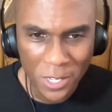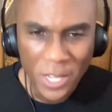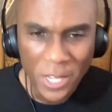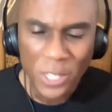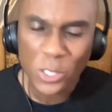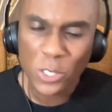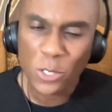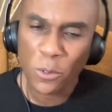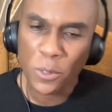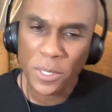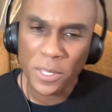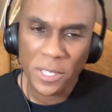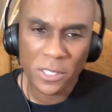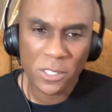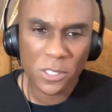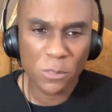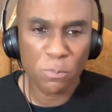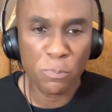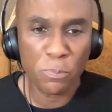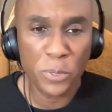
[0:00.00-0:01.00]
So in
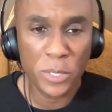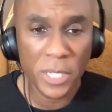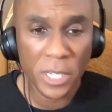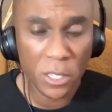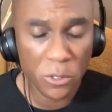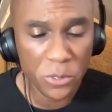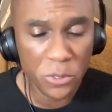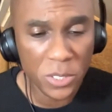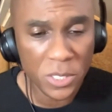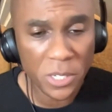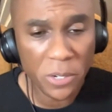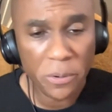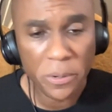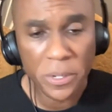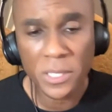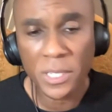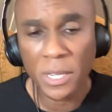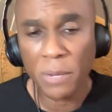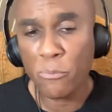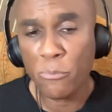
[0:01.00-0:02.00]
this particular
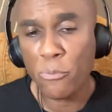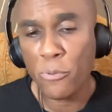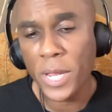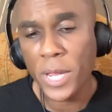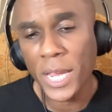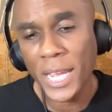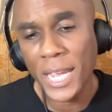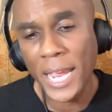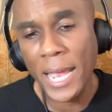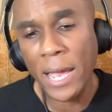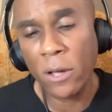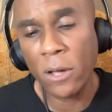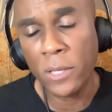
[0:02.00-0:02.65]
series, I'm bringing out